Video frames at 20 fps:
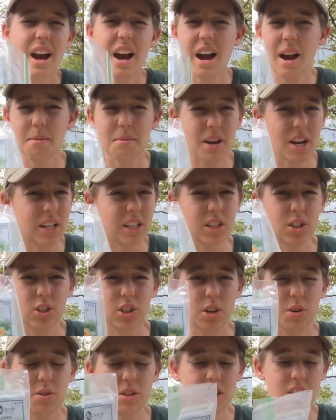I'm not going to
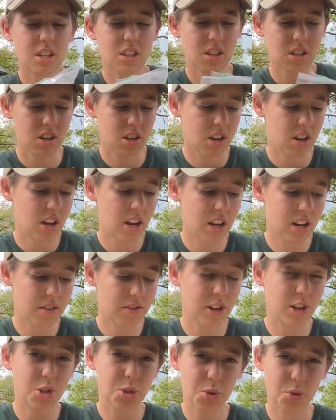grow these, and if
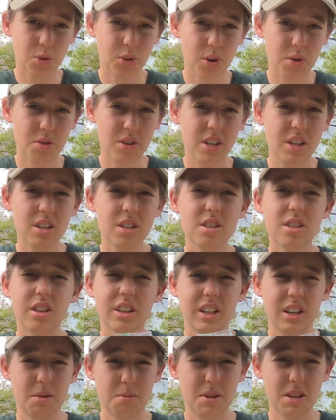I do grow these, they're
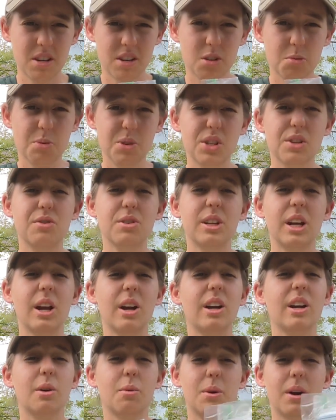going to be in a specific
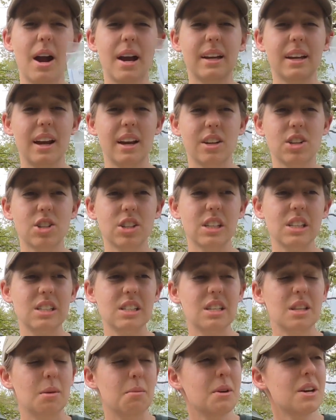area where I can actually see
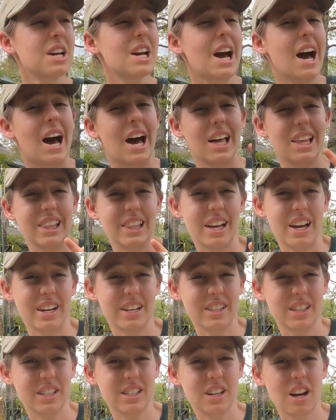them. A lot of
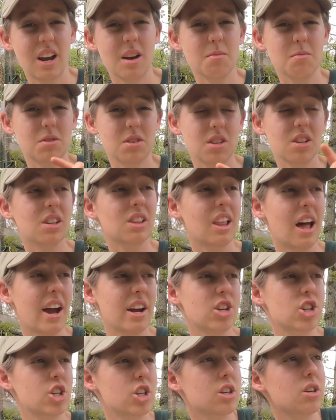the times,
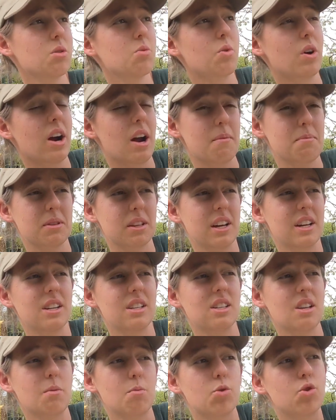last year, where I planted
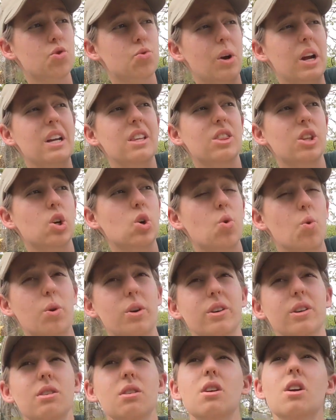them was right in the
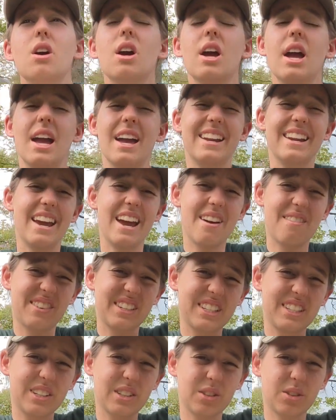corner, and
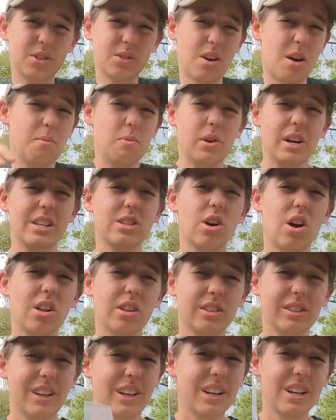everything grew up way
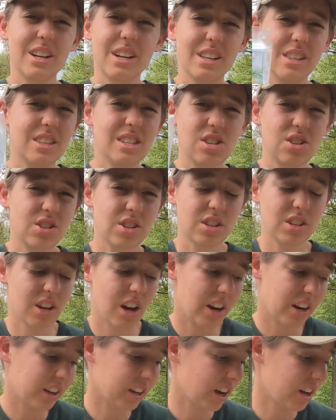taller than it, and these just
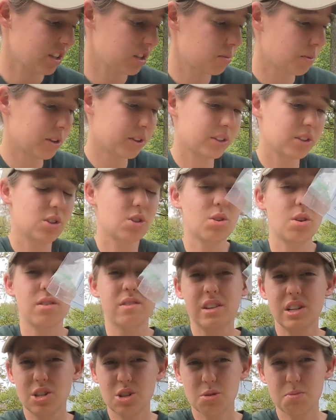kind of got smothered. So
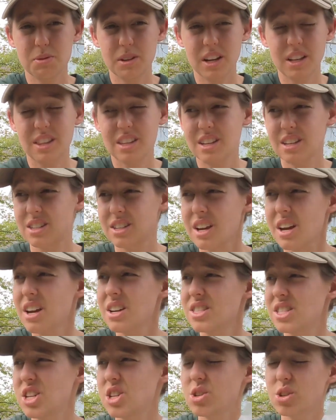if I do plant these
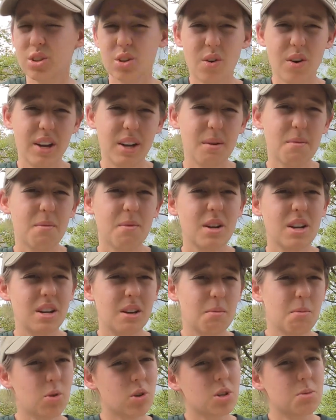are going up in
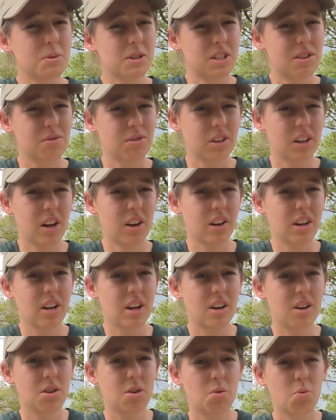a more specific
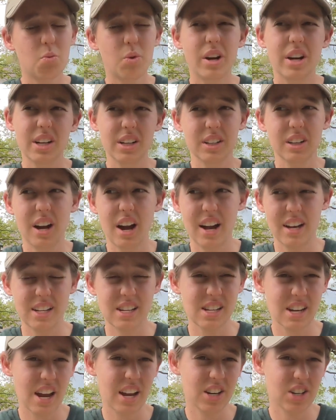area where I
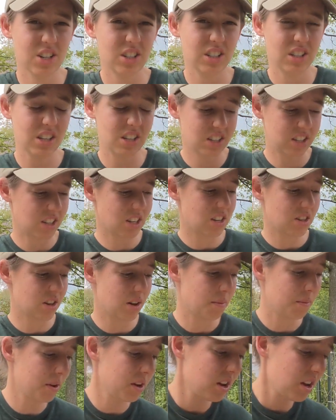can actually see
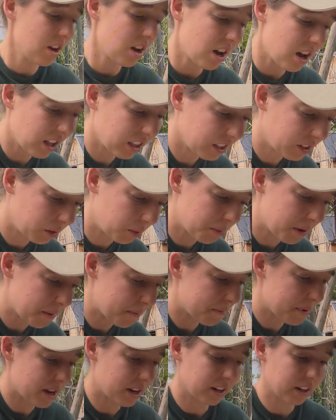them a little bit
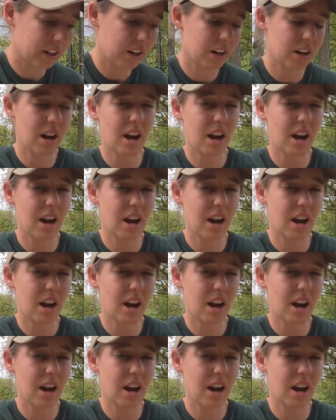better.